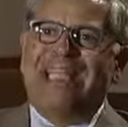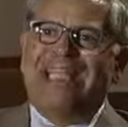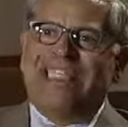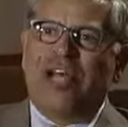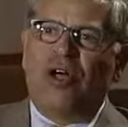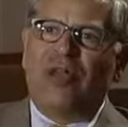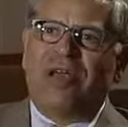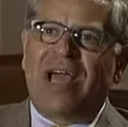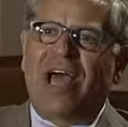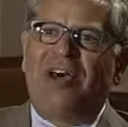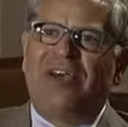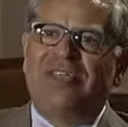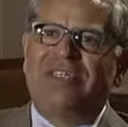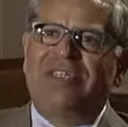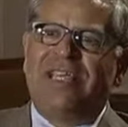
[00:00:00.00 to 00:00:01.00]

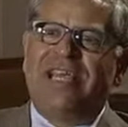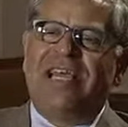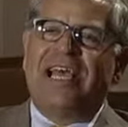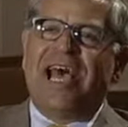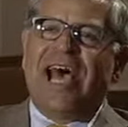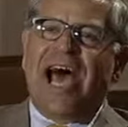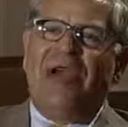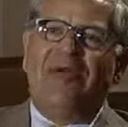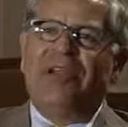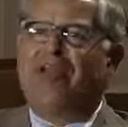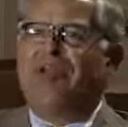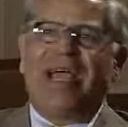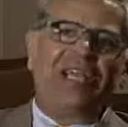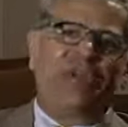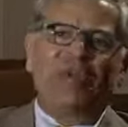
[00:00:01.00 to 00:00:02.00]
telcos are
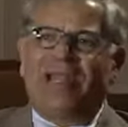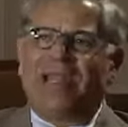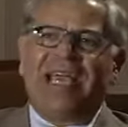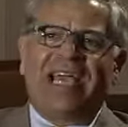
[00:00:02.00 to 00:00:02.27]
interacting with